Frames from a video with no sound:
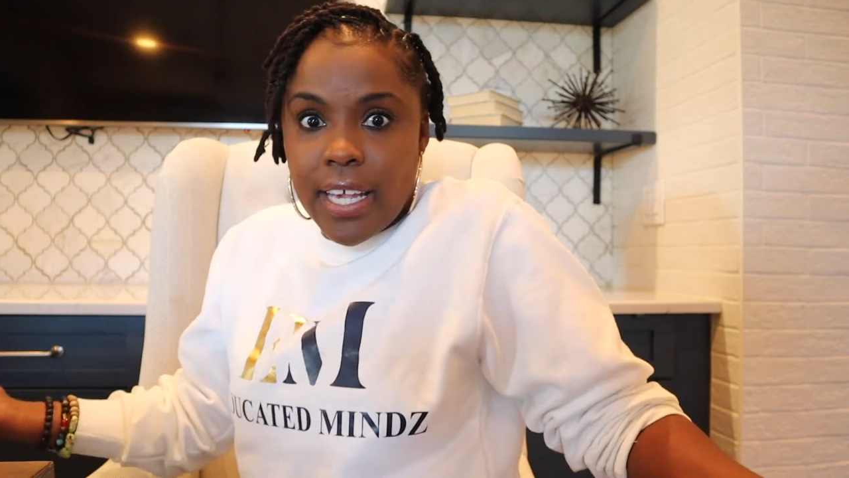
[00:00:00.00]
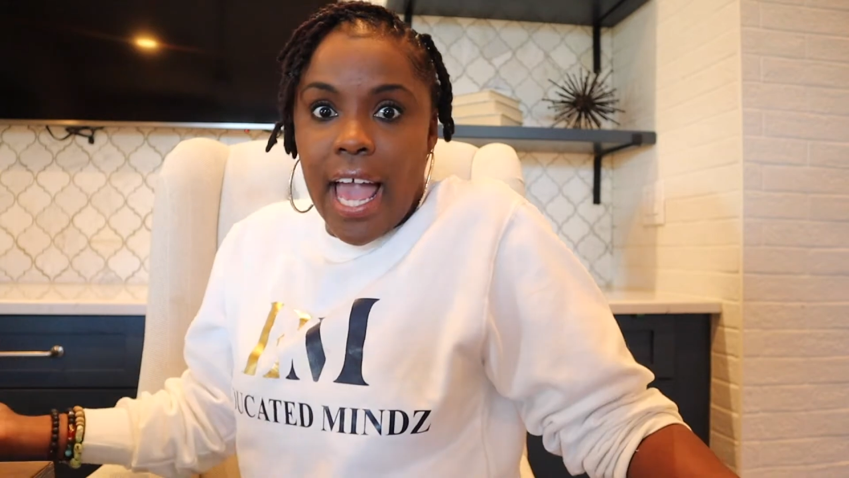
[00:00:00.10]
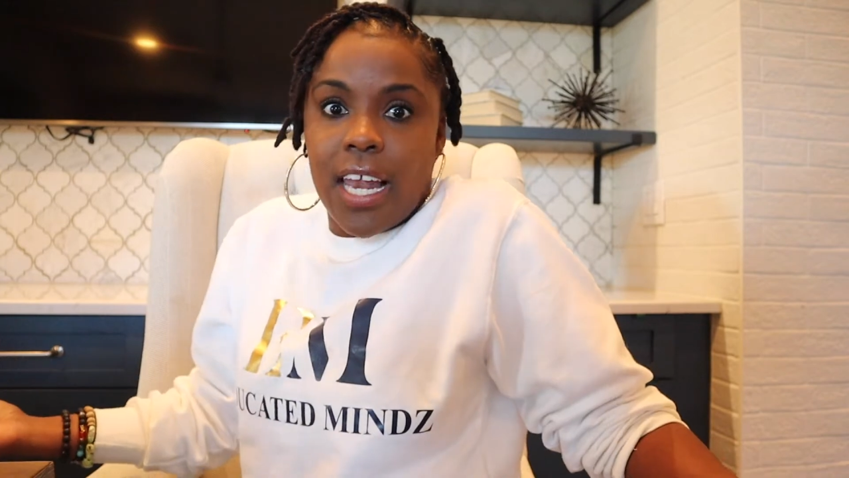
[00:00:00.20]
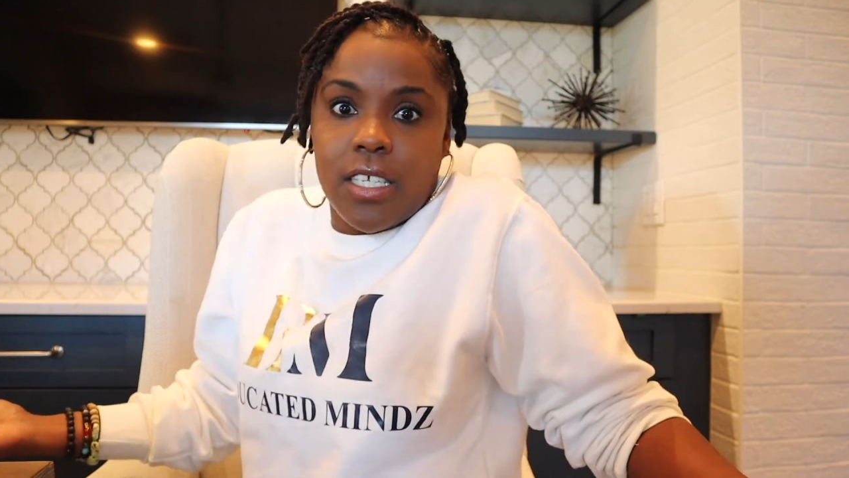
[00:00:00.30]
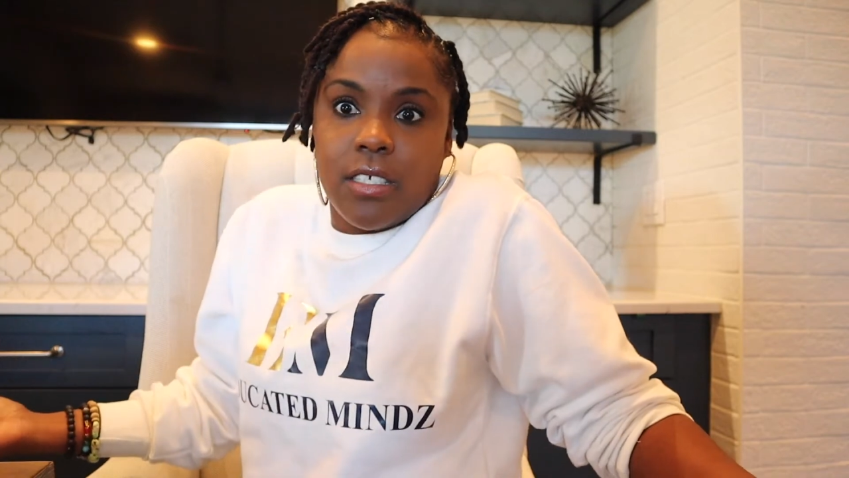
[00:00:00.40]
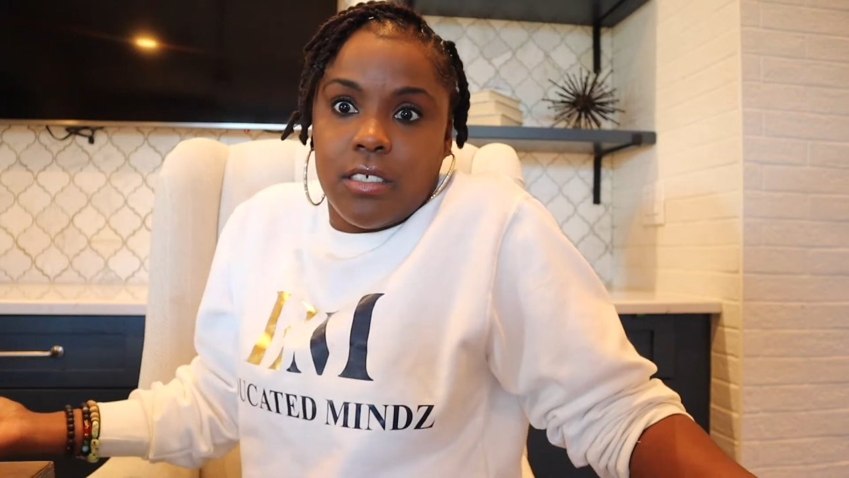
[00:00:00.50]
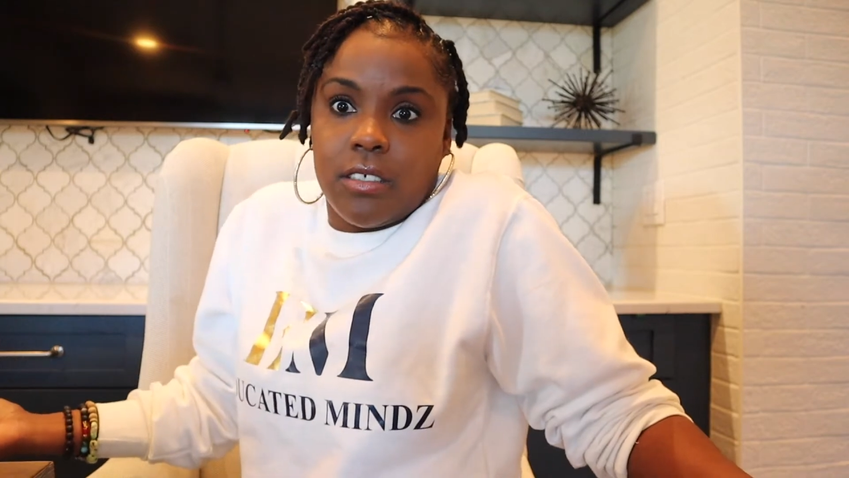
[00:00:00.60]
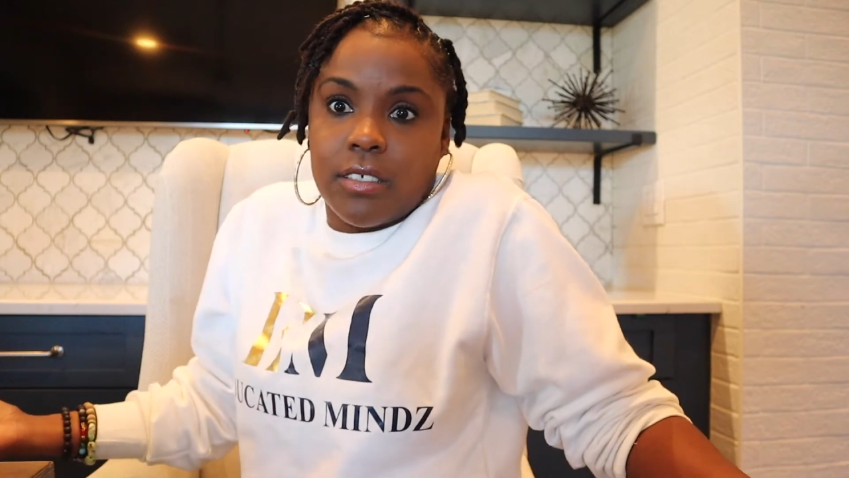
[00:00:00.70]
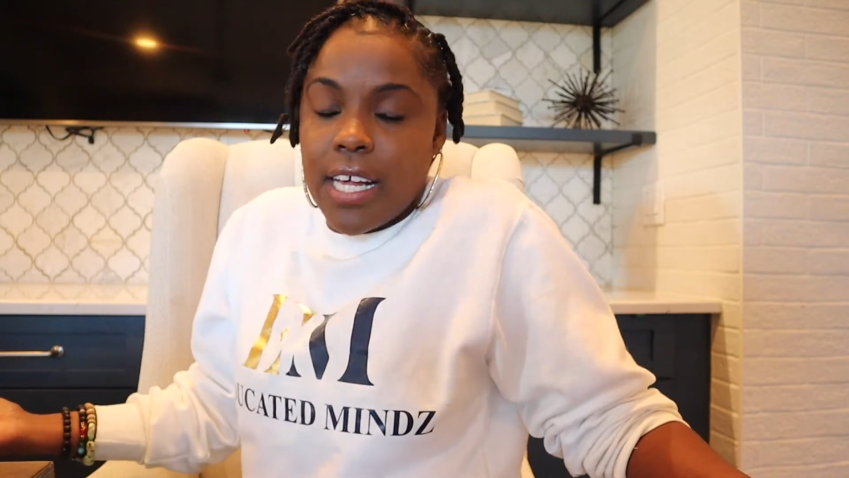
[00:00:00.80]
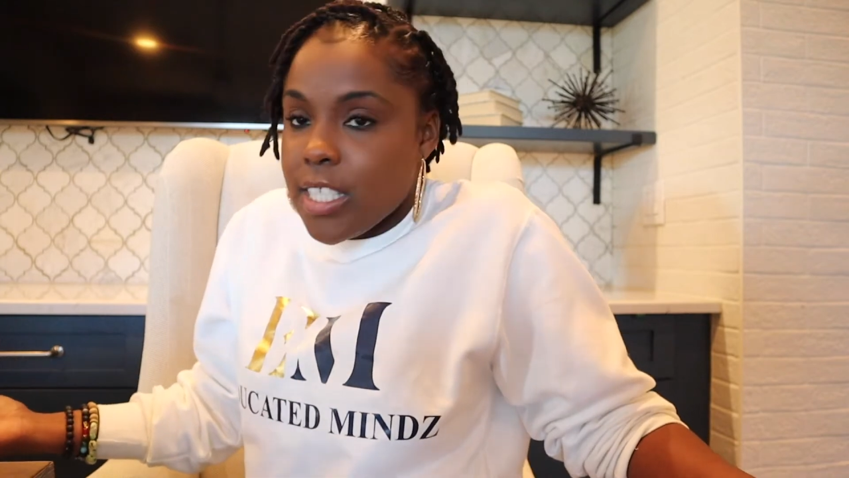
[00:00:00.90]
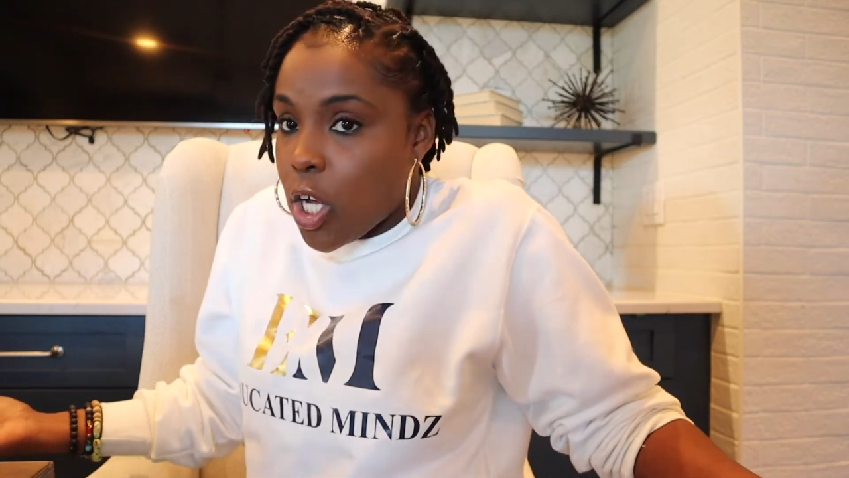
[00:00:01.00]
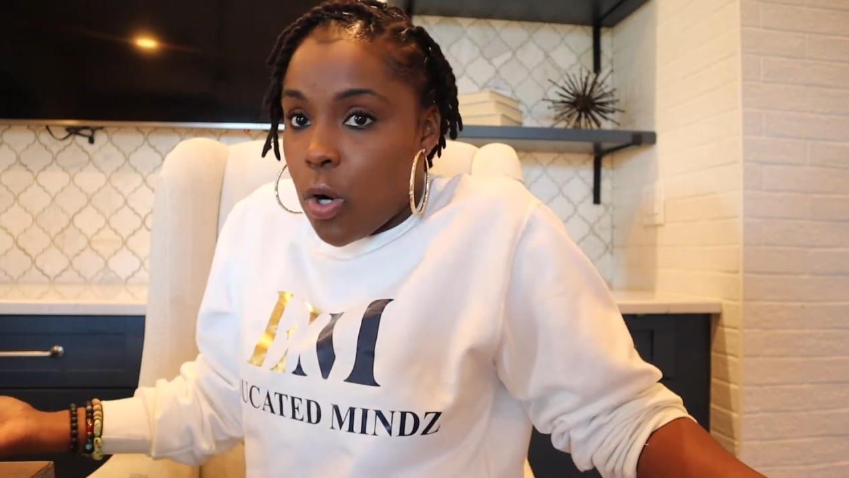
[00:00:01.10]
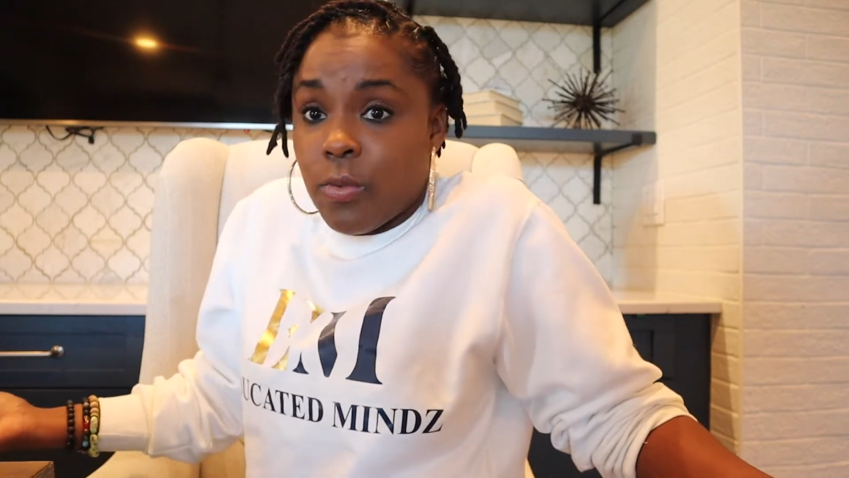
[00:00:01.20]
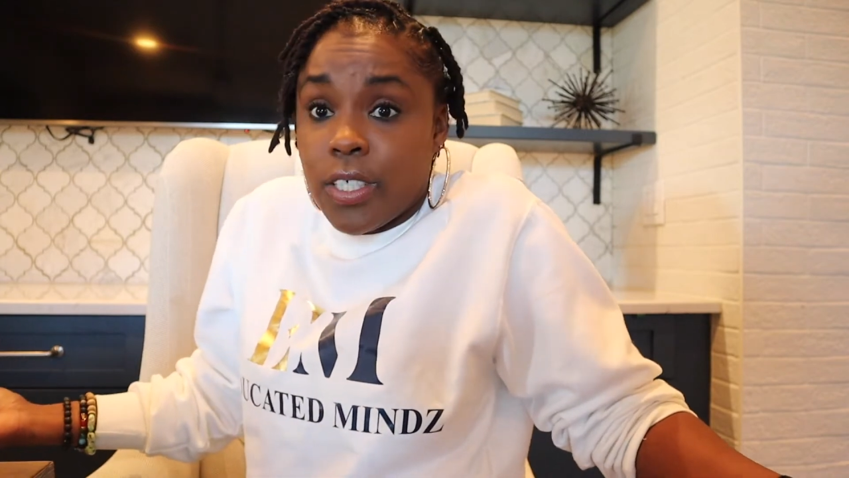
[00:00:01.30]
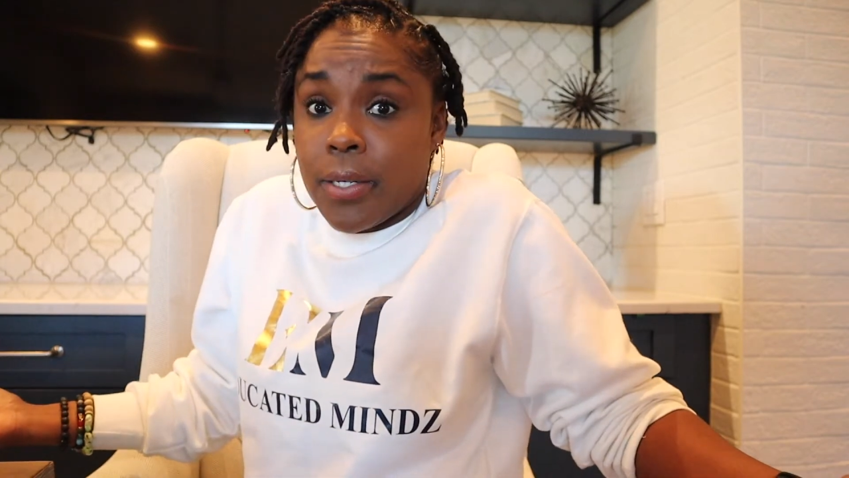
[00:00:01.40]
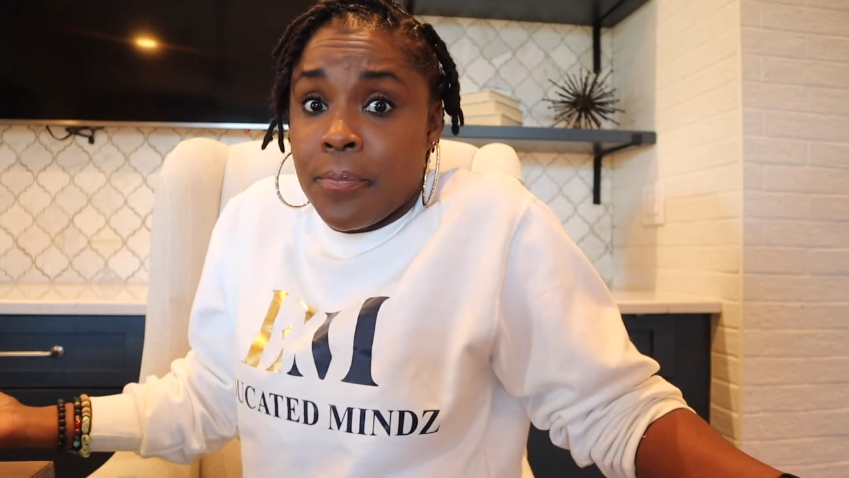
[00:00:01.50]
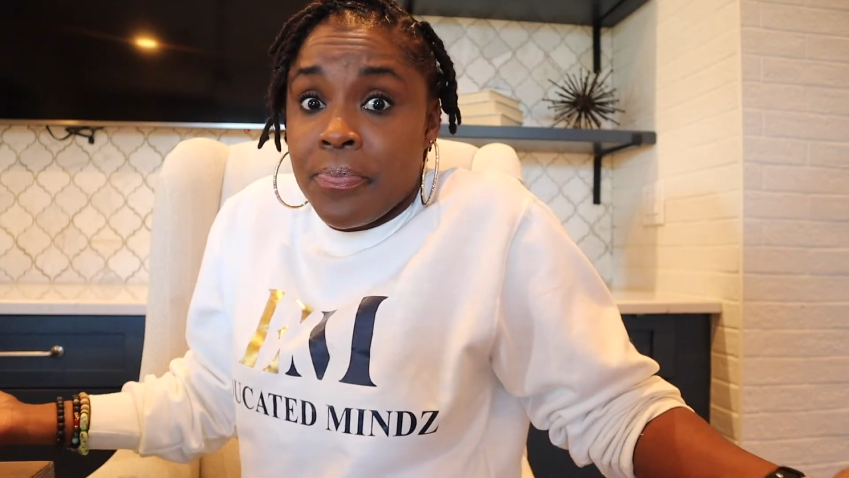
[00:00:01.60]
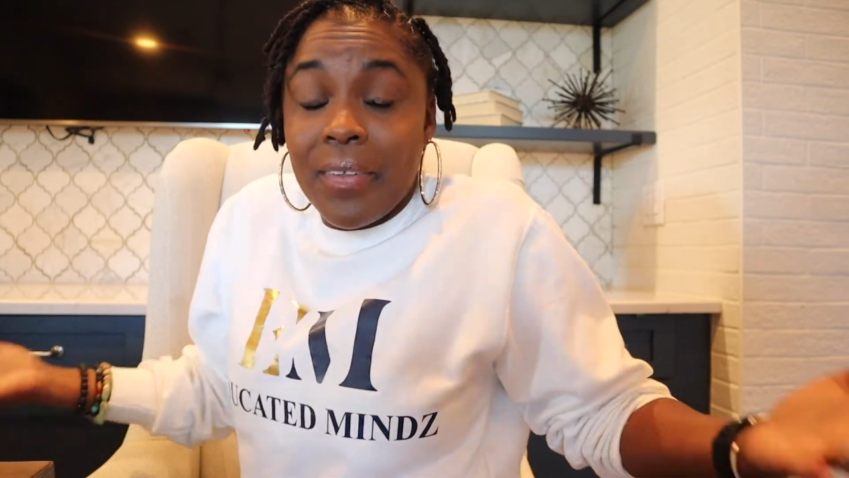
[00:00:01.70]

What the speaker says: calendar as the owner.